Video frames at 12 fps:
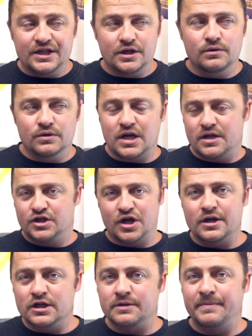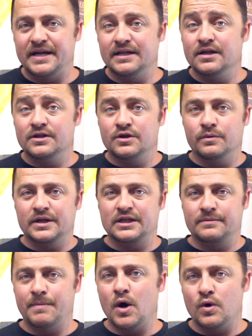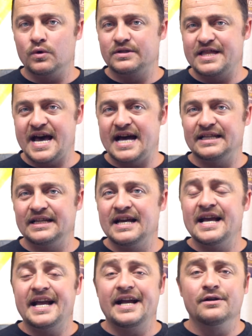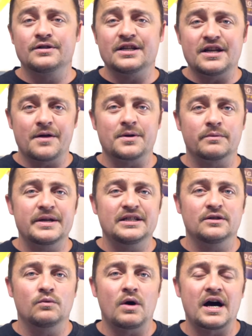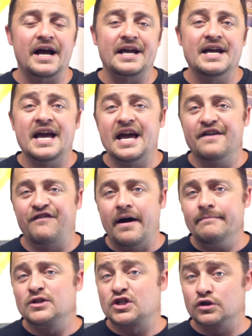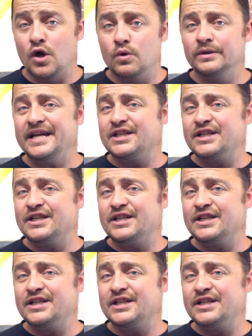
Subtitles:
use shutter speed to expose that. Here's another reason why. If I'm slowly